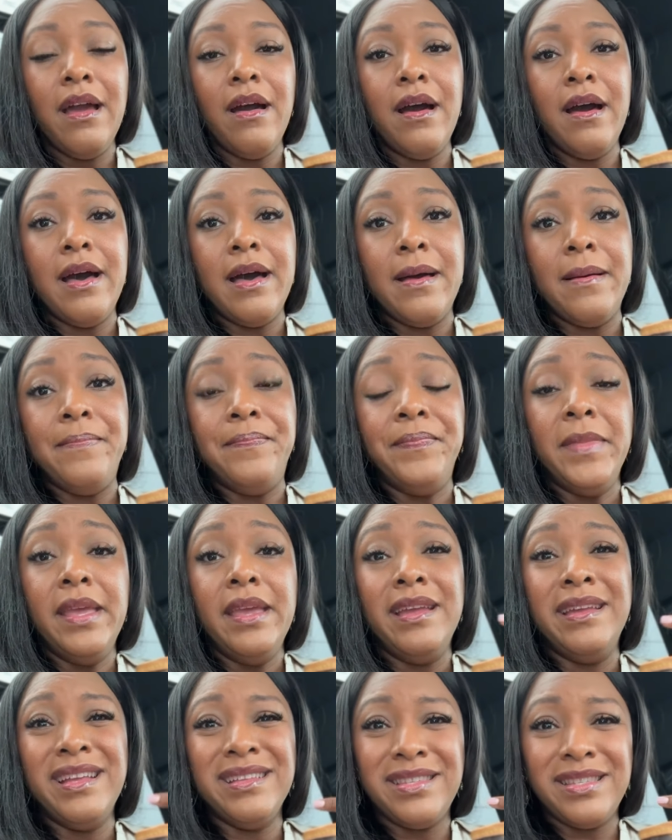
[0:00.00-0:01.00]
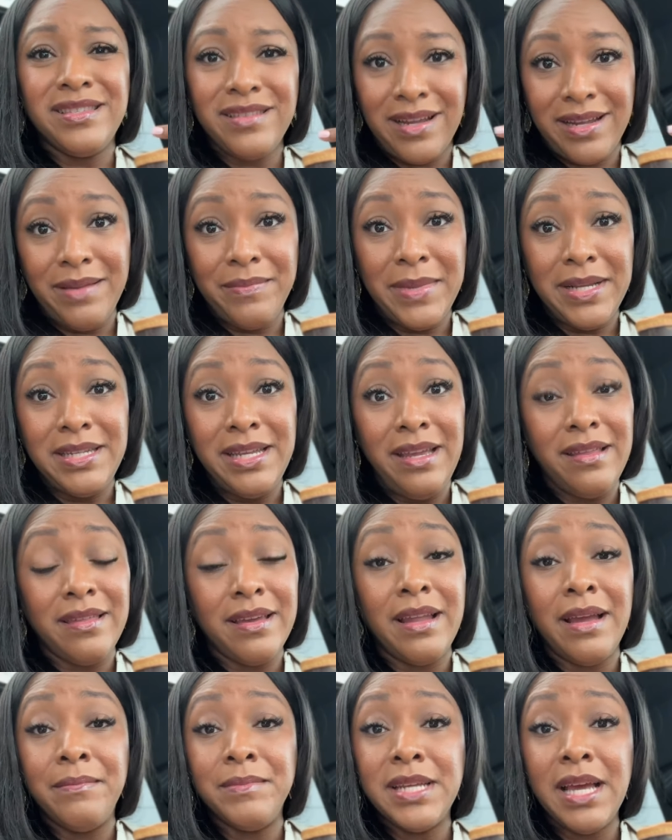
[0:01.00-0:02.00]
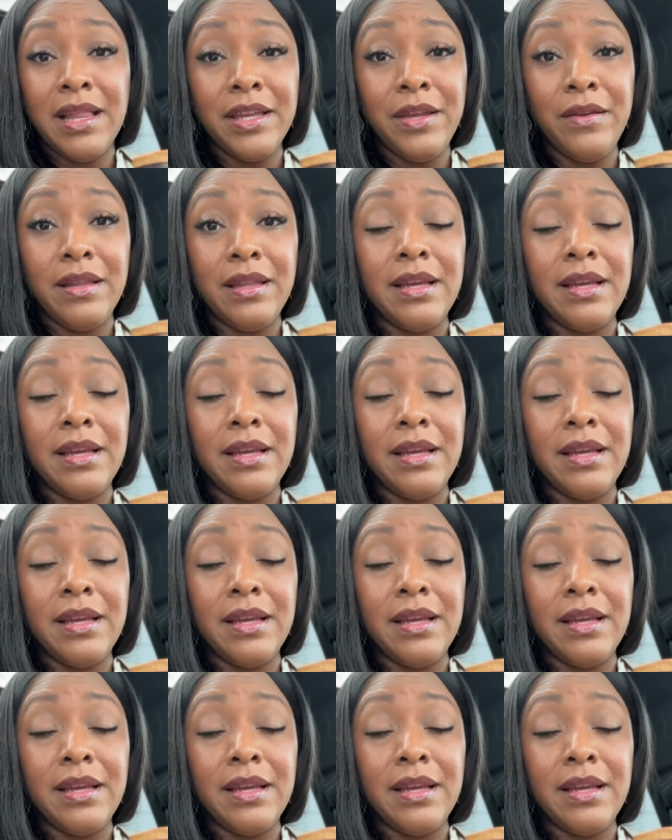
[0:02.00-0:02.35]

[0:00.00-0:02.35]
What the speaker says: it gets stuck in my teeth, and I'm telling you,